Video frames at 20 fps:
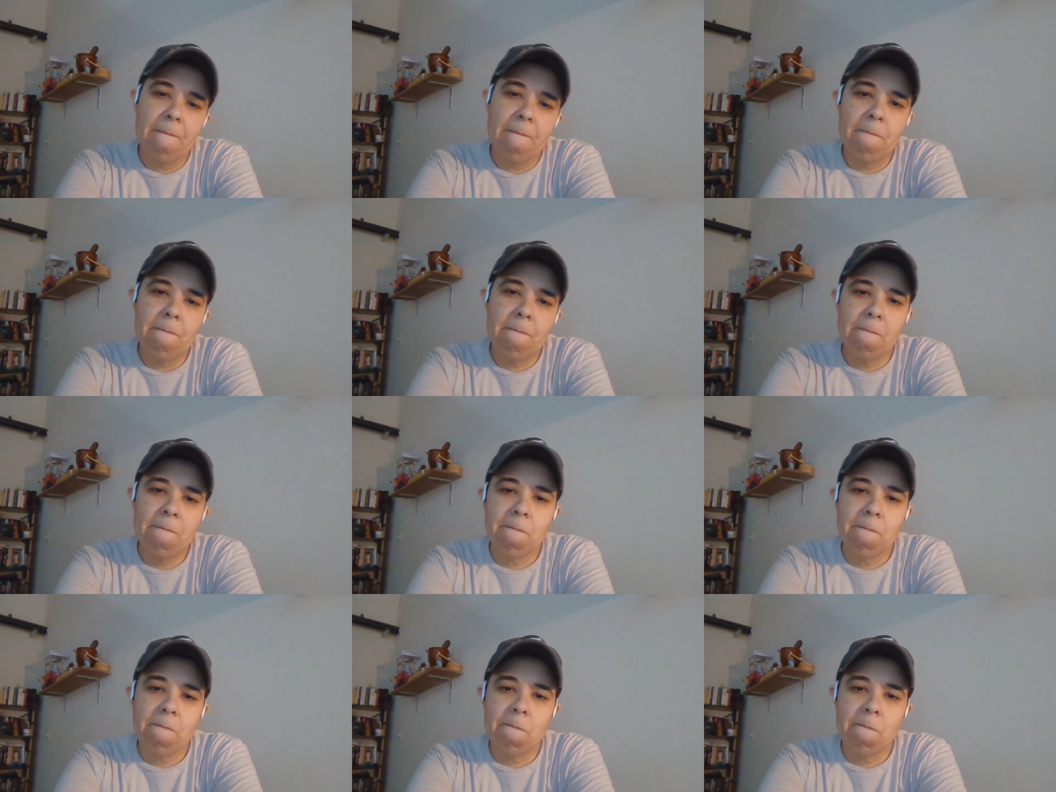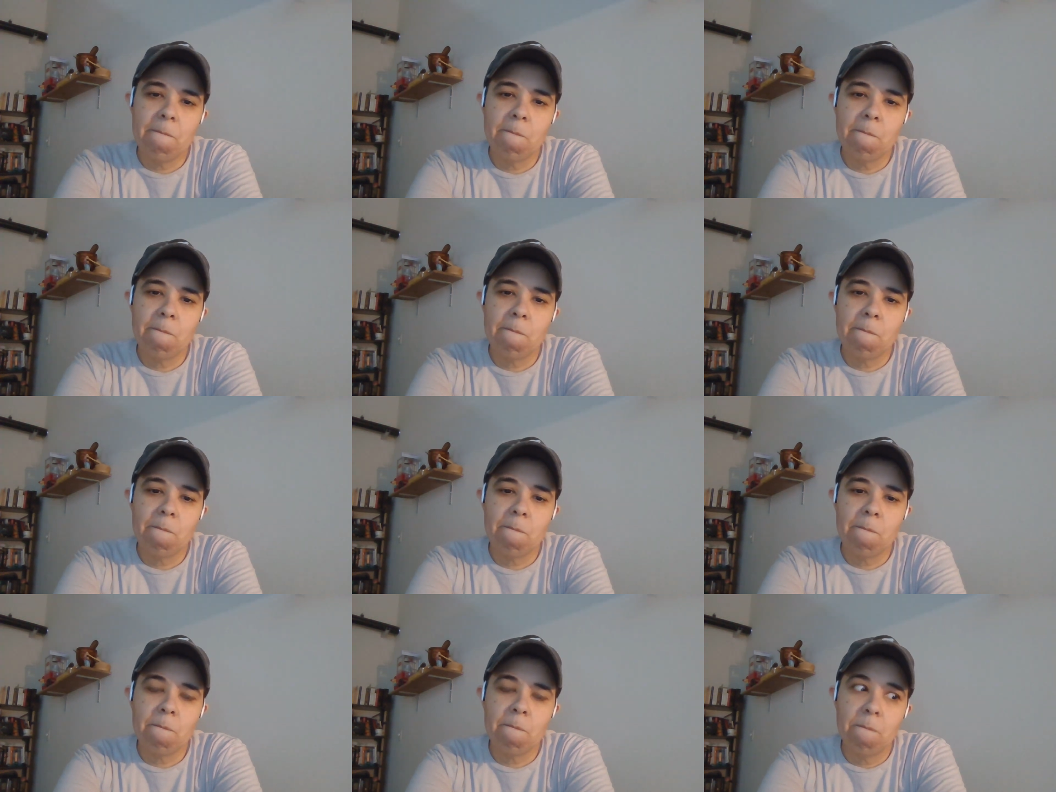
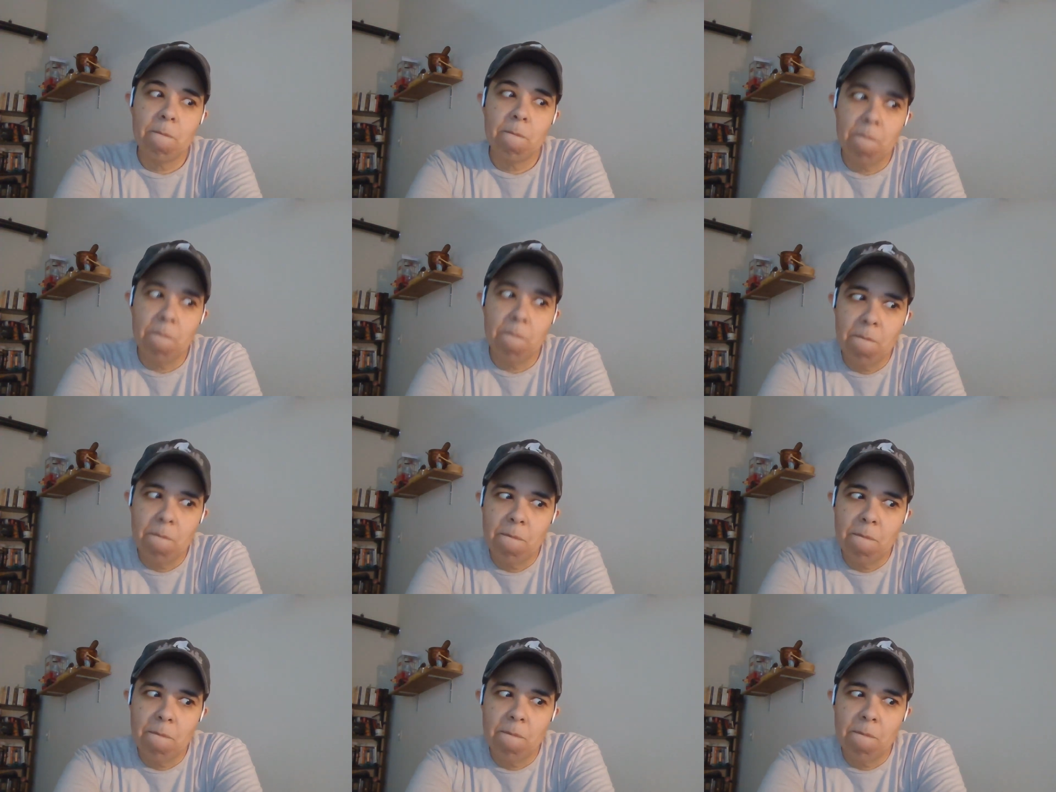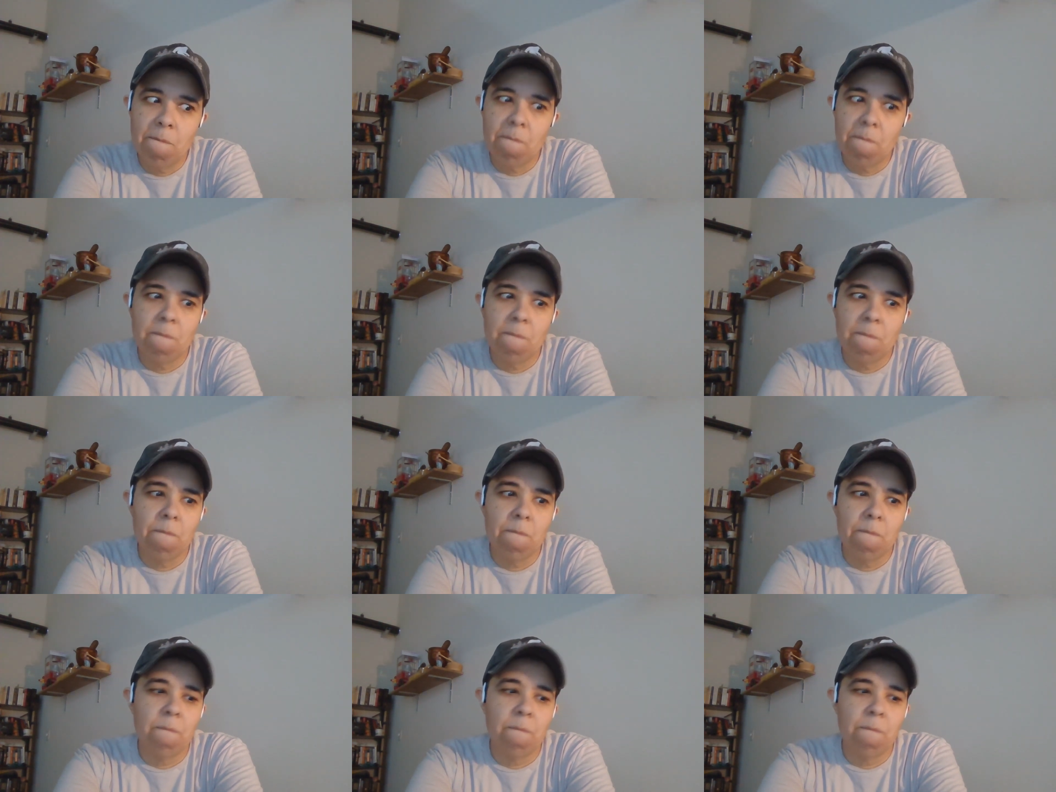[no speech]